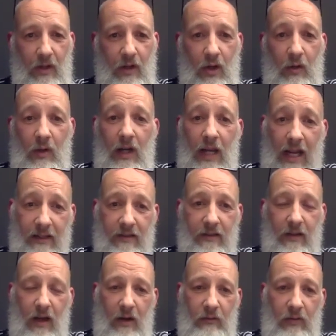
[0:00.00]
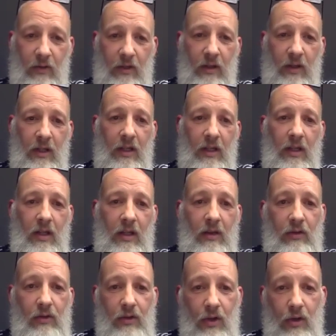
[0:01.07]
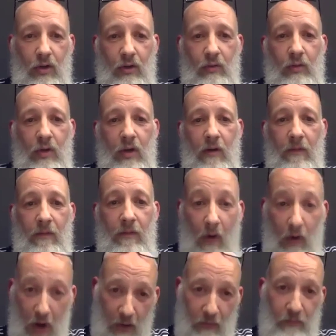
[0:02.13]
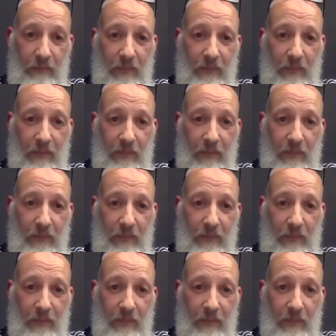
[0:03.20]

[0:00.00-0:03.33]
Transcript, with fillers: who are less so to follow.